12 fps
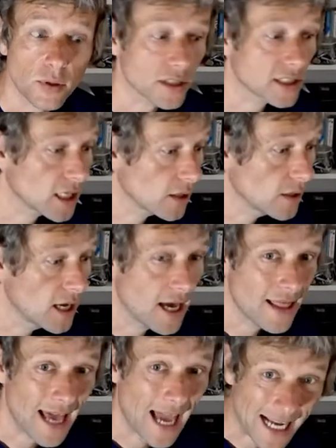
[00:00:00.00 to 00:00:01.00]
So
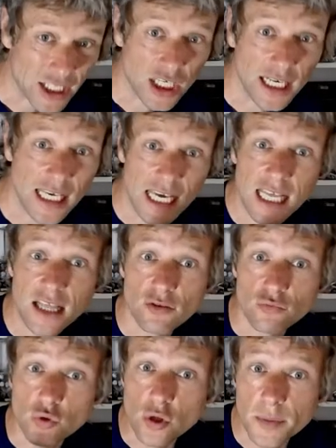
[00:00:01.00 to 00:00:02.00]
actually in the
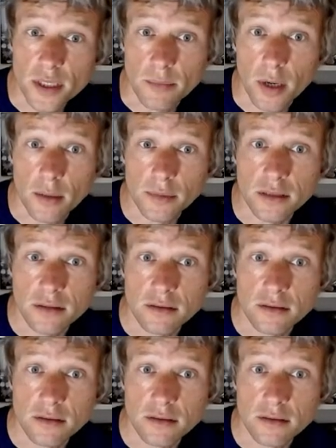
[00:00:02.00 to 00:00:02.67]
room at the moment,